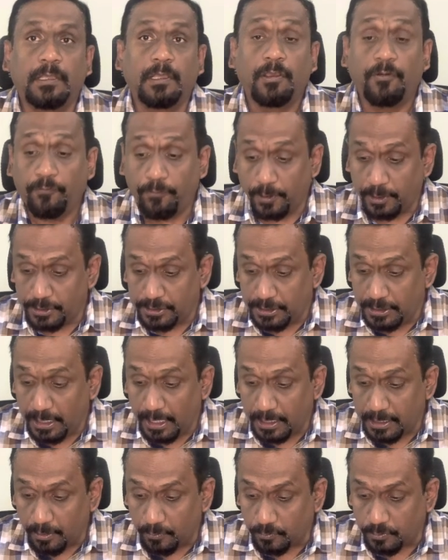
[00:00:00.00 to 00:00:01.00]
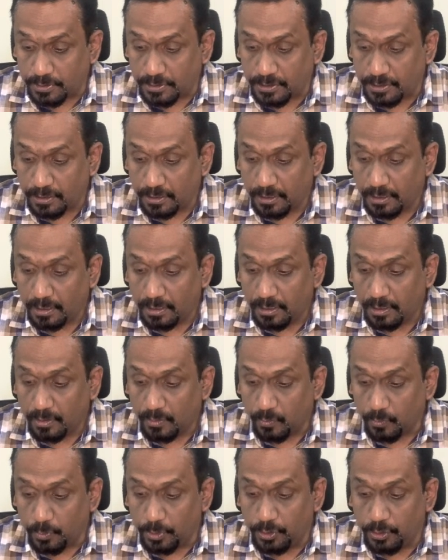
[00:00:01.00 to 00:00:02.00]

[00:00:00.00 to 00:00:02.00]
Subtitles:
For GL accounts, we